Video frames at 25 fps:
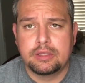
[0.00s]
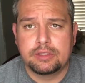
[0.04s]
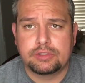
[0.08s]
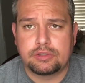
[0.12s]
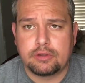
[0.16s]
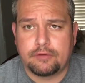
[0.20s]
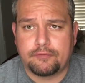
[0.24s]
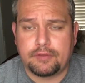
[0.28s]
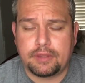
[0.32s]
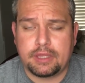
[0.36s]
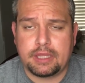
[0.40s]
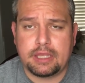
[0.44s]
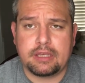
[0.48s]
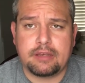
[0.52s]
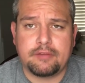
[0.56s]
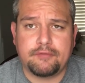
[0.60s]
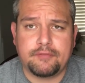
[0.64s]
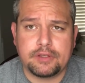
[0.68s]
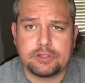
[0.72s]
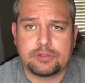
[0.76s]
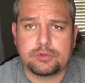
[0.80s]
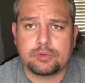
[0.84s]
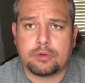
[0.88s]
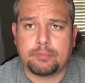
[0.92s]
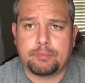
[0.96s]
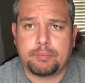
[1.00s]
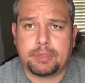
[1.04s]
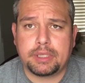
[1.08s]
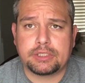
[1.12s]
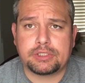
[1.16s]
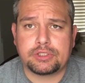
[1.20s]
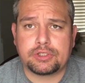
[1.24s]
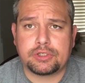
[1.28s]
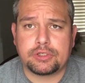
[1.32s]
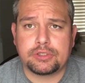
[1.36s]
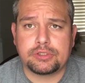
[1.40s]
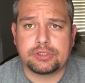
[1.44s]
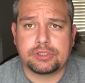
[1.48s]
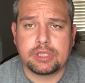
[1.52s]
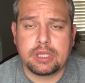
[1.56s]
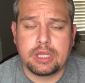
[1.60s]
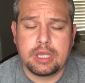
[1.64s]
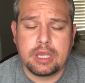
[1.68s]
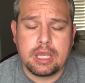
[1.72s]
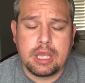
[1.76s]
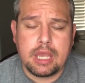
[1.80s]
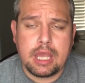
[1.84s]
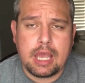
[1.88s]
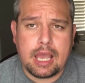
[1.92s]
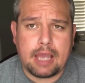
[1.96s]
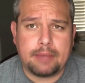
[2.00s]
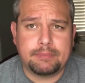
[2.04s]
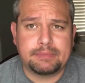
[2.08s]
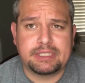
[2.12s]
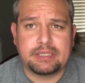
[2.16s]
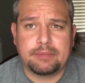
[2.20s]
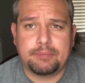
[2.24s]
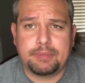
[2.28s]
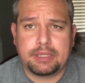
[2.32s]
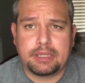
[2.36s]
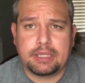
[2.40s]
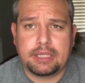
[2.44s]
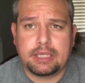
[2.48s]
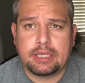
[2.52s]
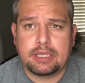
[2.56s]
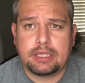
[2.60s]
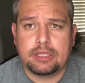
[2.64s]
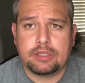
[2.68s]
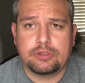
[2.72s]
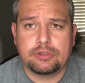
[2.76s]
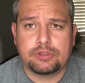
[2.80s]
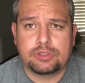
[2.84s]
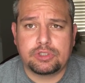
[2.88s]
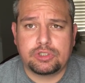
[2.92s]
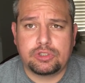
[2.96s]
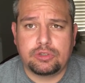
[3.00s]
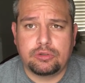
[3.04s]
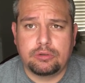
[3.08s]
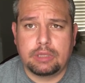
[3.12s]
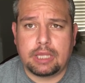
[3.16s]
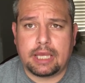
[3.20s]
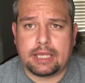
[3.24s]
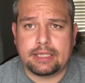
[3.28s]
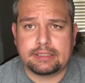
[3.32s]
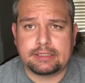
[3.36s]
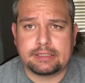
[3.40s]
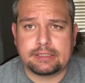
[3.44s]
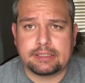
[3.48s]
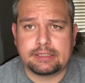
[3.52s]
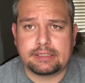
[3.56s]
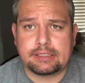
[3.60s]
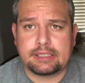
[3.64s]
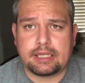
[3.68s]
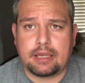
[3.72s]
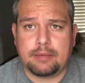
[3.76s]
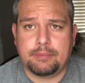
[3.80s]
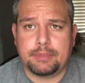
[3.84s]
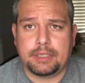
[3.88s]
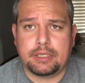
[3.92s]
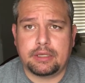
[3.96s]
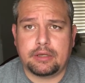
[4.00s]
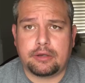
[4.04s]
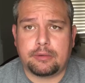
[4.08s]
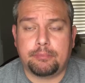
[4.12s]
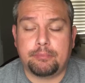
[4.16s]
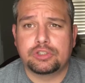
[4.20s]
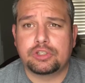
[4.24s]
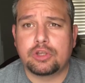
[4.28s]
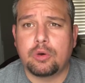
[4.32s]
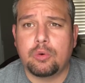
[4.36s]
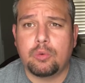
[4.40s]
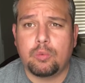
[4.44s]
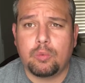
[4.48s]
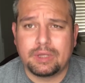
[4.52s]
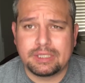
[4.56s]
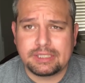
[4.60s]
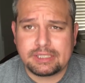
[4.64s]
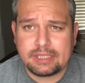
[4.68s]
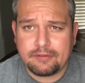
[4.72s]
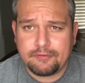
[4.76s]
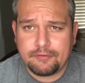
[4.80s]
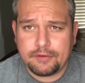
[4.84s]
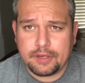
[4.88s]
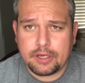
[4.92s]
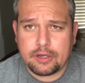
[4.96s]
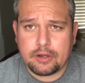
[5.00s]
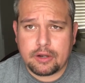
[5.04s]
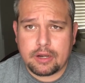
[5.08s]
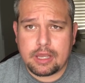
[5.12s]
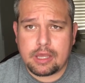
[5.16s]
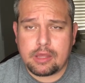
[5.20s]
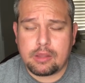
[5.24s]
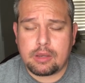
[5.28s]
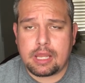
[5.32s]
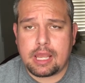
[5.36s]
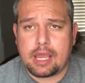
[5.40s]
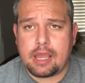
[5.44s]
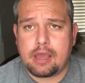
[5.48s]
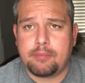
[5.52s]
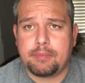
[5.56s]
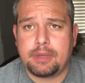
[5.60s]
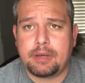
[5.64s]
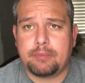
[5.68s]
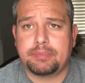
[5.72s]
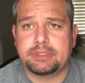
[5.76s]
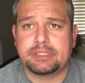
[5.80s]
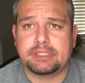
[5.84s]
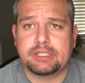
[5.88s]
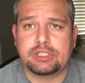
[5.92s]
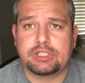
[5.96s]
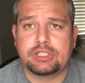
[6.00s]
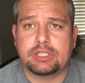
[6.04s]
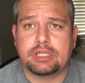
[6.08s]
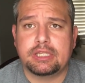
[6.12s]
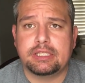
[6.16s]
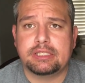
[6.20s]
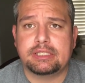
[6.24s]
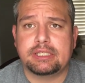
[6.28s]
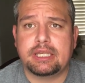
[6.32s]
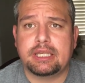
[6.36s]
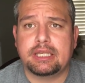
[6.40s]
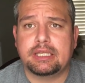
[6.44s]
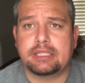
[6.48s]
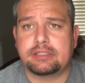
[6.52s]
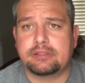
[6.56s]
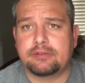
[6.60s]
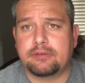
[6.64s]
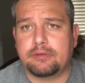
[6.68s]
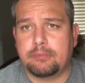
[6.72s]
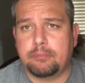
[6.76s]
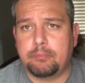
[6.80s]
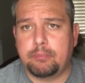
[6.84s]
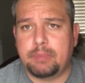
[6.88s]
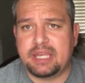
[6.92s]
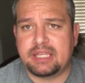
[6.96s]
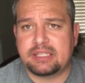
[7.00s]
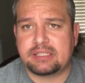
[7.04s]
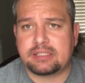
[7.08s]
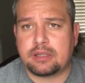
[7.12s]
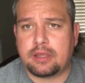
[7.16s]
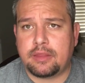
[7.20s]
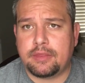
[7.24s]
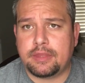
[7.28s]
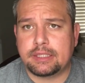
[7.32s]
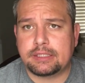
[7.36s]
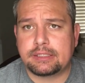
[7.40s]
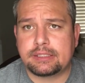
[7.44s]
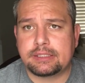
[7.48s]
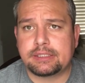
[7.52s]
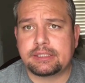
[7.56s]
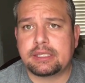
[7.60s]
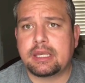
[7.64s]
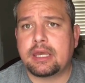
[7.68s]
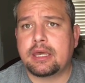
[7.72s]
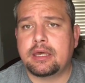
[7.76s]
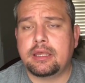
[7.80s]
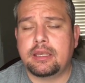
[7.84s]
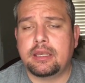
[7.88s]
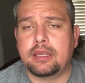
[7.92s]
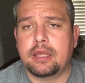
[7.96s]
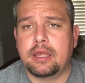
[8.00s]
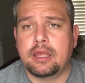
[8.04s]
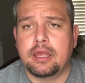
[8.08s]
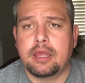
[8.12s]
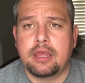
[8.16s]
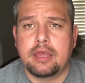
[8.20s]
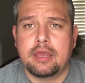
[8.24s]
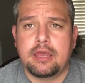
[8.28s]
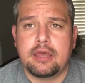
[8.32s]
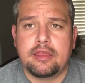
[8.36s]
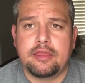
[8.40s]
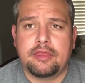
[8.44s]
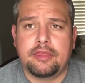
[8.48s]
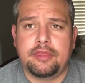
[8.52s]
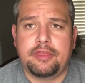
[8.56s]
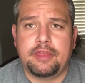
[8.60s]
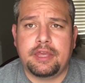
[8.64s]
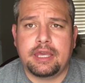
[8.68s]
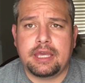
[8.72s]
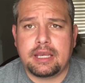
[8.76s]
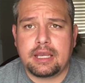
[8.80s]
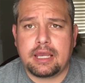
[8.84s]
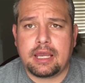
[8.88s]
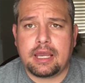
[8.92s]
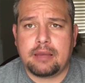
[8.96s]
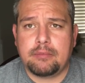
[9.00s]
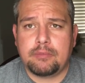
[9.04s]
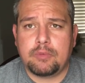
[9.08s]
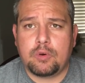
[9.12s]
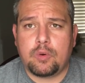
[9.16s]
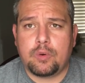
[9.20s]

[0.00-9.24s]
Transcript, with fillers: So for the individual pictures, I'm typically gonna use two lights this time of year. So once I figure out how I'm gonna position these kids based on the sun, then I'm